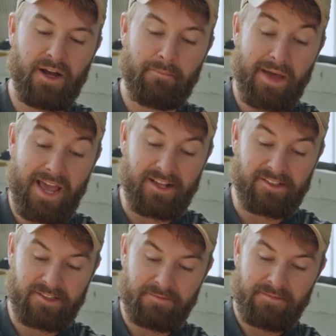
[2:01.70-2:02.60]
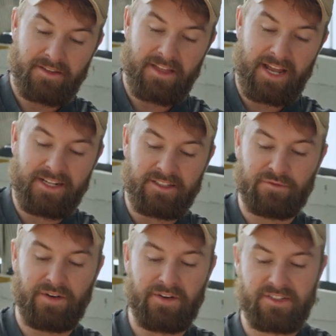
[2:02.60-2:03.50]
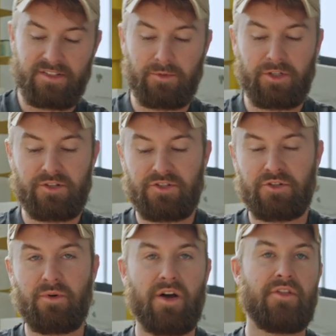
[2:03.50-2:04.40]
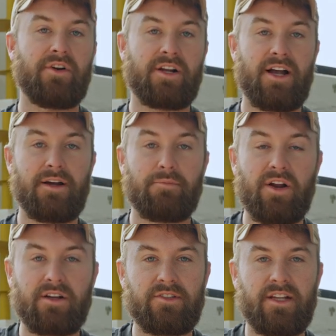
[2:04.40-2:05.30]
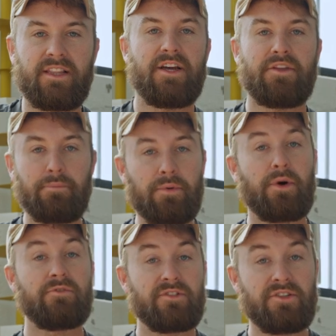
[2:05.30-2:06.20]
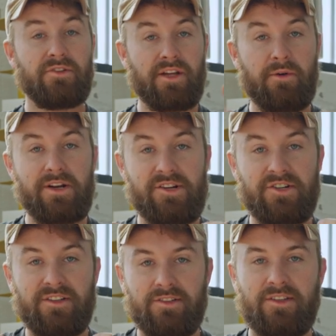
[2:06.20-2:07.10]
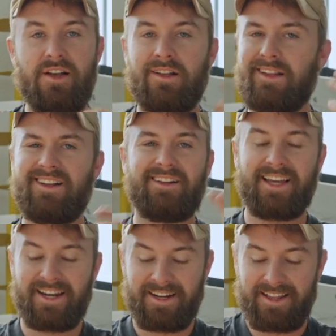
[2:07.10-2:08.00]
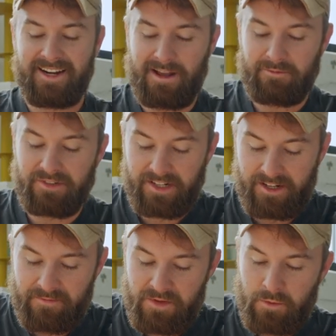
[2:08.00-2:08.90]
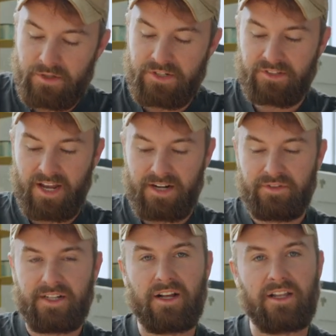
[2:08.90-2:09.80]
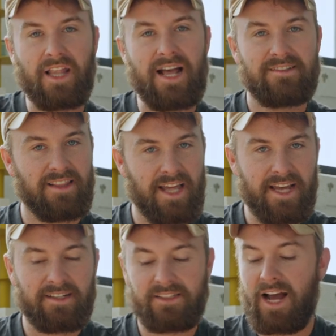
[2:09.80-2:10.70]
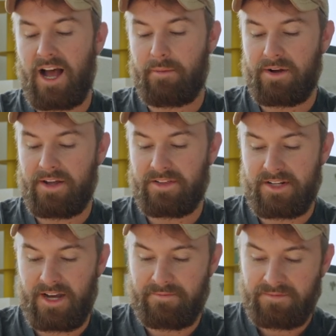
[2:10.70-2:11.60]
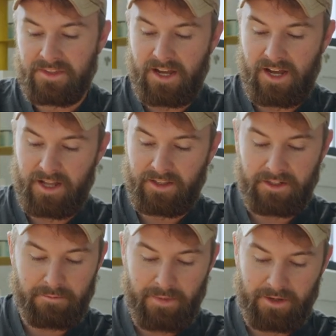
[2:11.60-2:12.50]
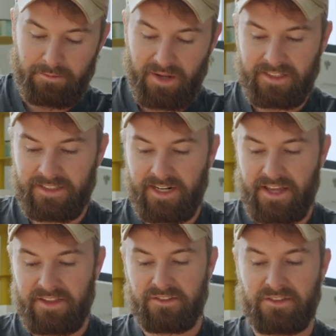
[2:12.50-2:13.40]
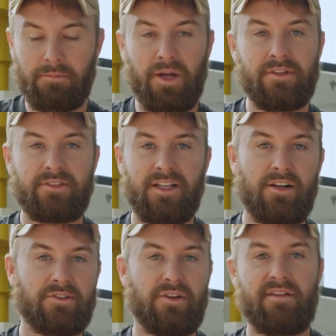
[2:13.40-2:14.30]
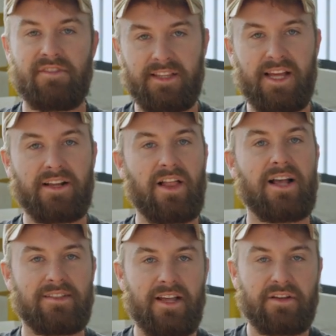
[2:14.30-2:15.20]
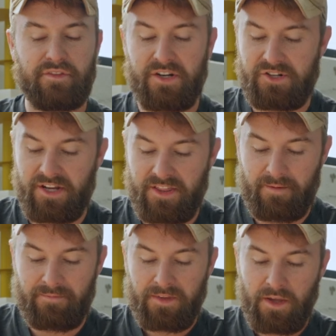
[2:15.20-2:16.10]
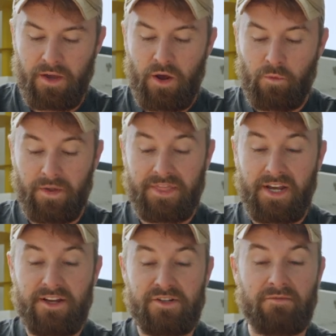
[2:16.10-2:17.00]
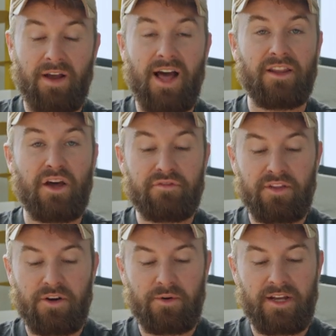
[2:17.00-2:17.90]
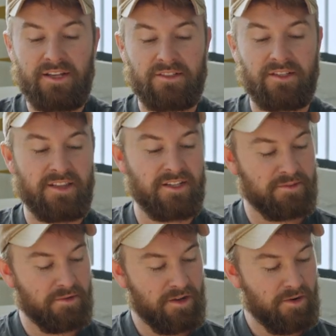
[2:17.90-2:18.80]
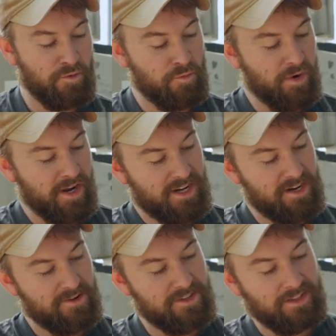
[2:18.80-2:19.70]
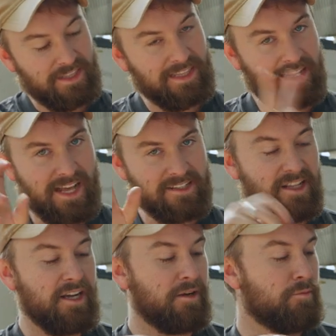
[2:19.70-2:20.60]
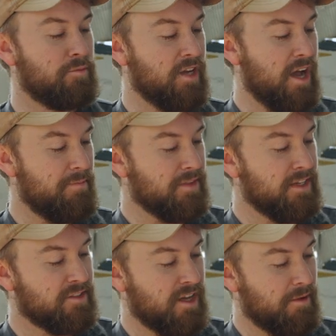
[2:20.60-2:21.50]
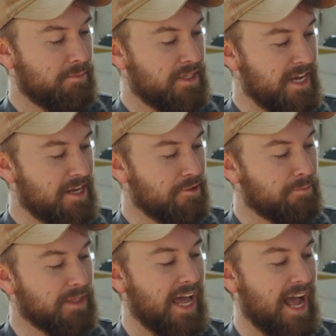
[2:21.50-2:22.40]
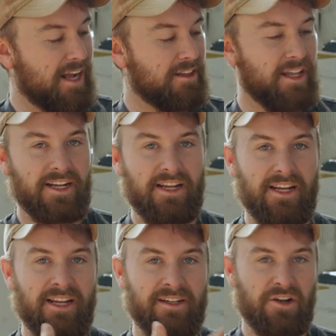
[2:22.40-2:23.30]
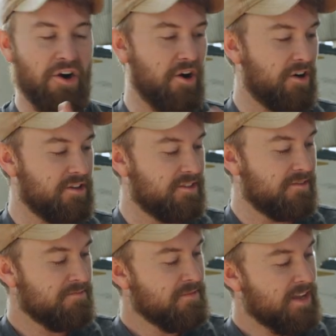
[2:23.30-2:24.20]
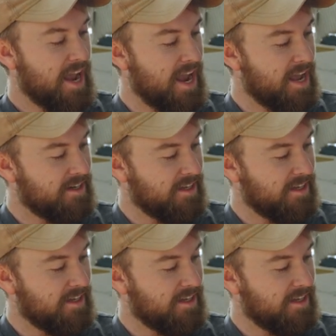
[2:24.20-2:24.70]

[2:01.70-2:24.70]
a base that is very similar to other Acaia products, like the other Pro Studio editions. I'll get into the names later, which is kind of like a glass-like top on the top, a little metal button, and then some buttons that also have like that glass-like finish on them. One thing I do not love though is this right here, the glass-like top is a piano black, like in cars, and